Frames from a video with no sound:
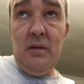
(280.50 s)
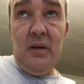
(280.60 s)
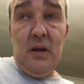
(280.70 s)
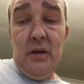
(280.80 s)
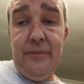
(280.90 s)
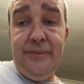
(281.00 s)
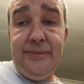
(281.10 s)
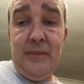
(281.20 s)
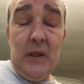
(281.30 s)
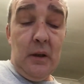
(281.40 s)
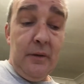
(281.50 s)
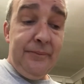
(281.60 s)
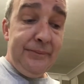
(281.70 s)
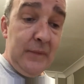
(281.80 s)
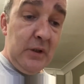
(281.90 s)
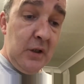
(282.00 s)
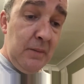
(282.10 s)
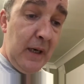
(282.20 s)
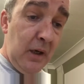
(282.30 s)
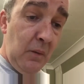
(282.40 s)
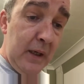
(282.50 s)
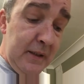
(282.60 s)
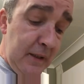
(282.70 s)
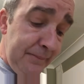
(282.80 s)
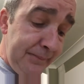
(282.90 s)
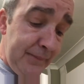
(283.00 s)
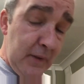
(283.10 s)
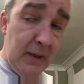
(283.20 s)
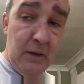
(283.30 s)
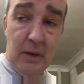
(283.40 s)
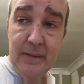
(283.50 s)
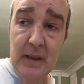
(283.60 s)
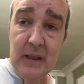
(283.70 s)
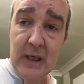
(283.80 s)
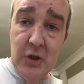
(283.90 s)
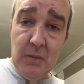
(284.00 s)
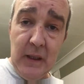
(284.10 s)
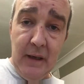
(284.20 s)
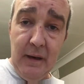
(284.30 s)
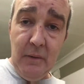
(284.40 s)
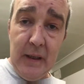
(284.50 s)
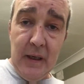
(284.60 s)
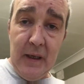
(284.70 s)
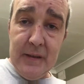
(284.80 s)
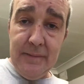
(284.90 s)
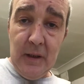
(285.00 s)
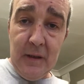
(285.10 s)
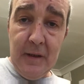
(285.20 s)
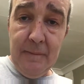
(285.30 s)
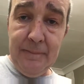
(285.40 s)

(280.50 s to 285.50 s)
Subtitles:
So, you know, it's just a matter of waiting. So anyway, I'll catch up later anyway, guys, okay?